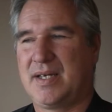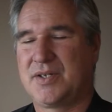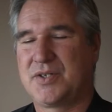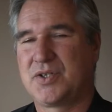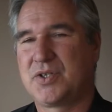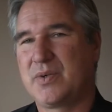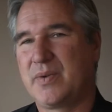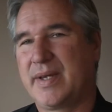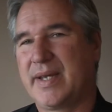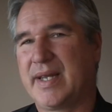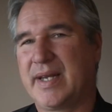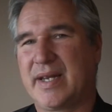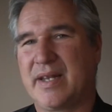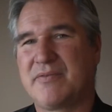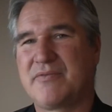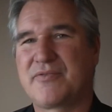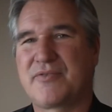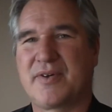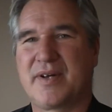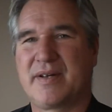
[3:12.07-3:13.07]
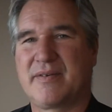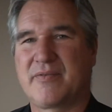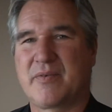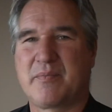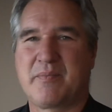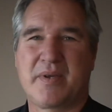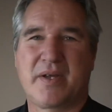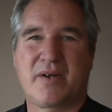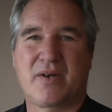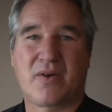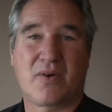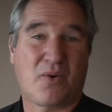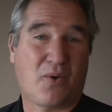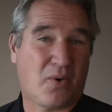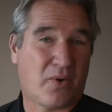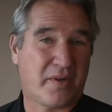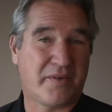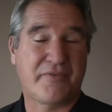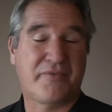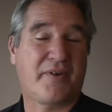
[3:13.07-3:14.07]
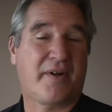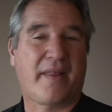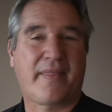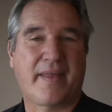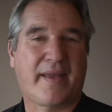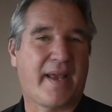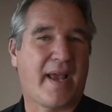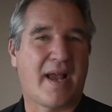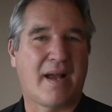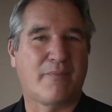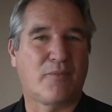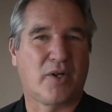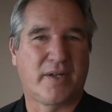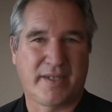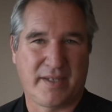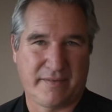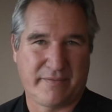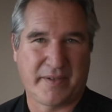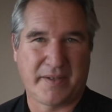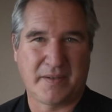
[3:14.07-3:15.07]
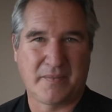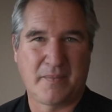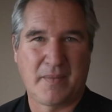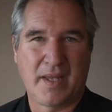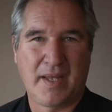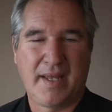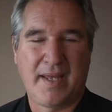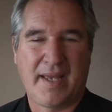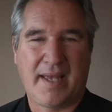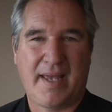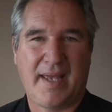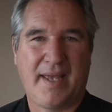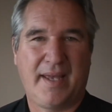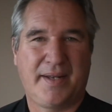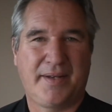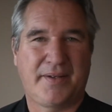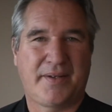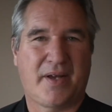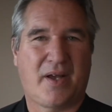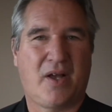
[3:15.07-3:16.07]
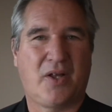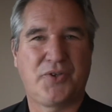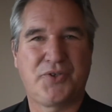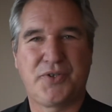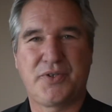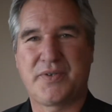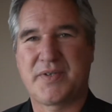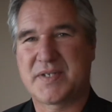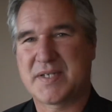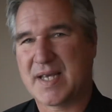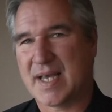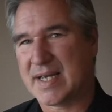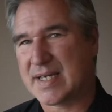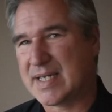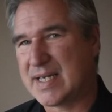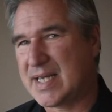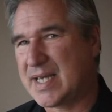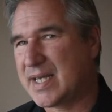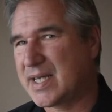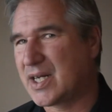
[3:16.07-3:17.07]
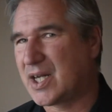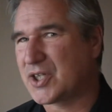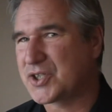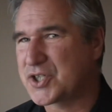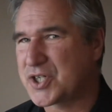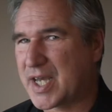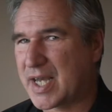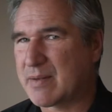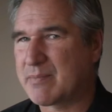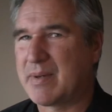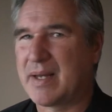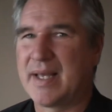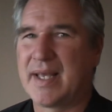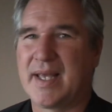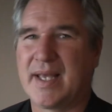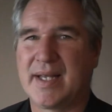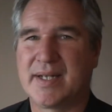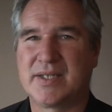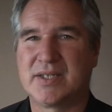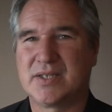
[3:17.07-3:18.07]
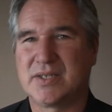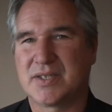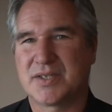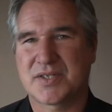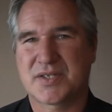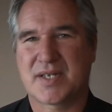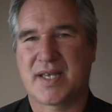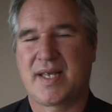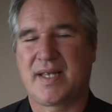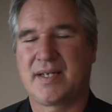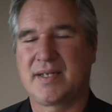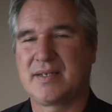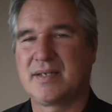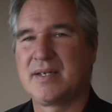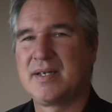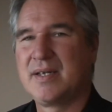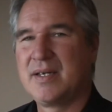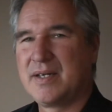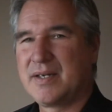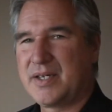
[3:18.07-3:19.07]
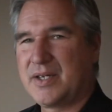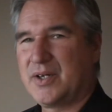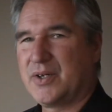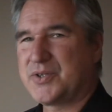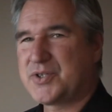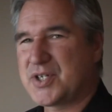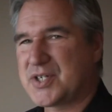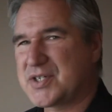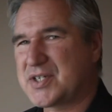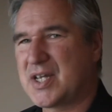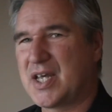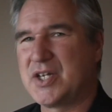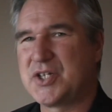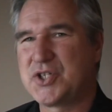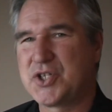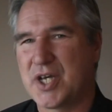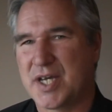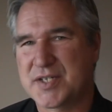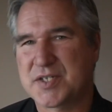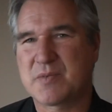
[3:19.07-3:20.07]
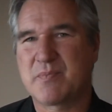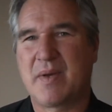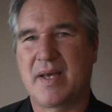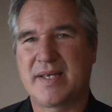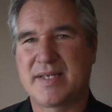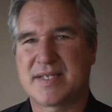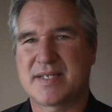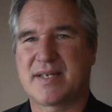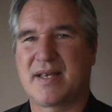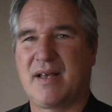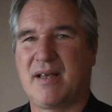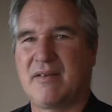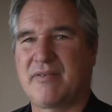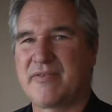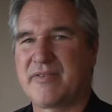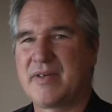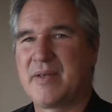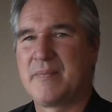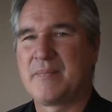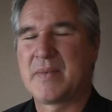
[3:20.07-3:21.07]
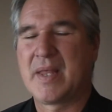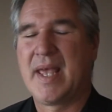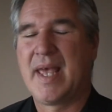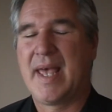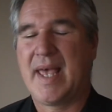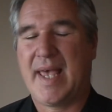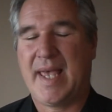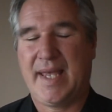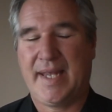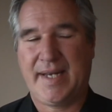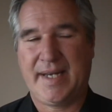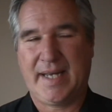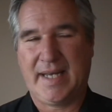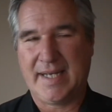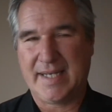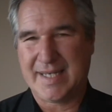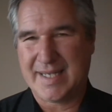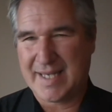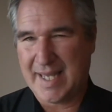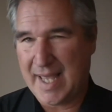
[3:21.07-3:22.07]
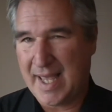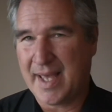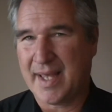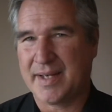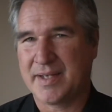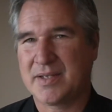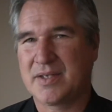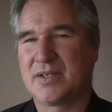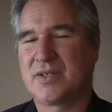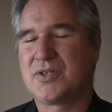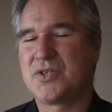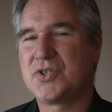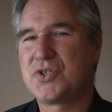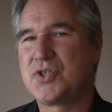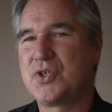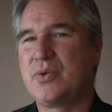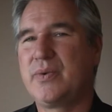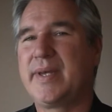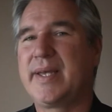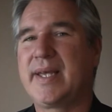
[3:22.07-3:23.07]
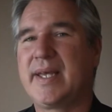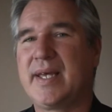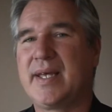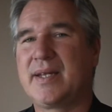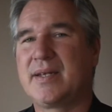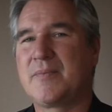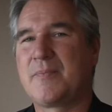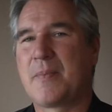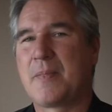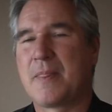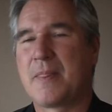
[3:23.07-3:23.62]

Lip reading: doing it in front of a mirror or in front of the camera even. And I'll do the technique and I'll check my angles and just adjust myself. And again, doing it